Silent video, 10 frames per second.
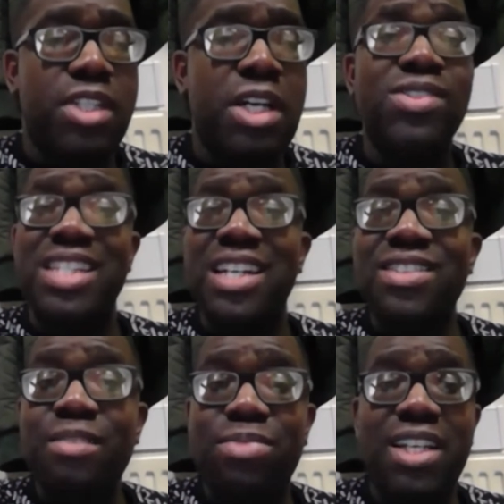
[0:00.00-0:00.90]
Now, it
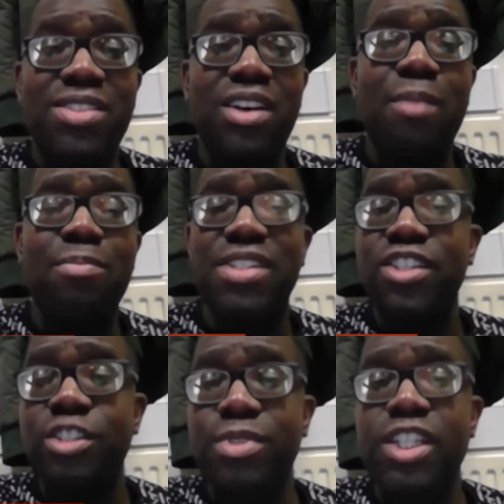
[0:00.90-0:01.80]
sounds like the players are
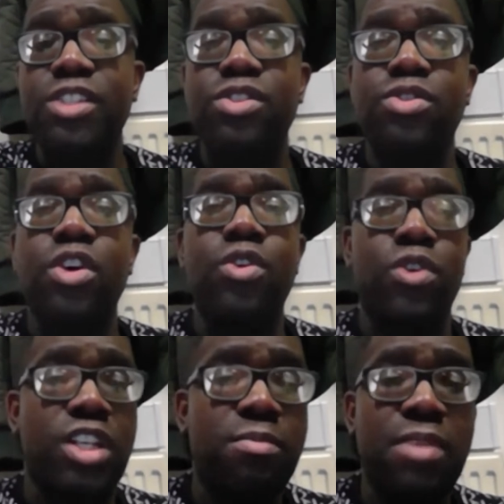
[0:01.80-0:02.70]
potentially beginning to turn
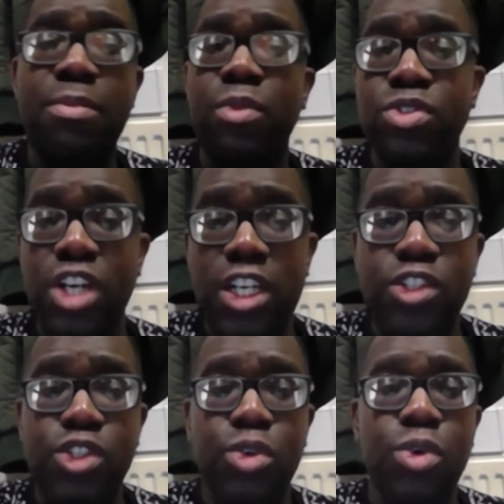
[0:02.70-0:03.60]
on him. I'm not
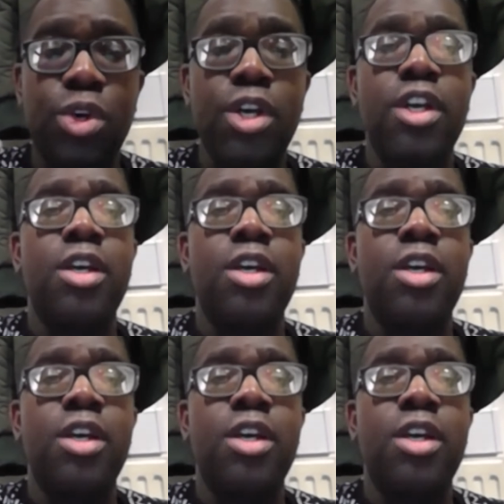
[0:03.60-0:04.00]
entirely sure.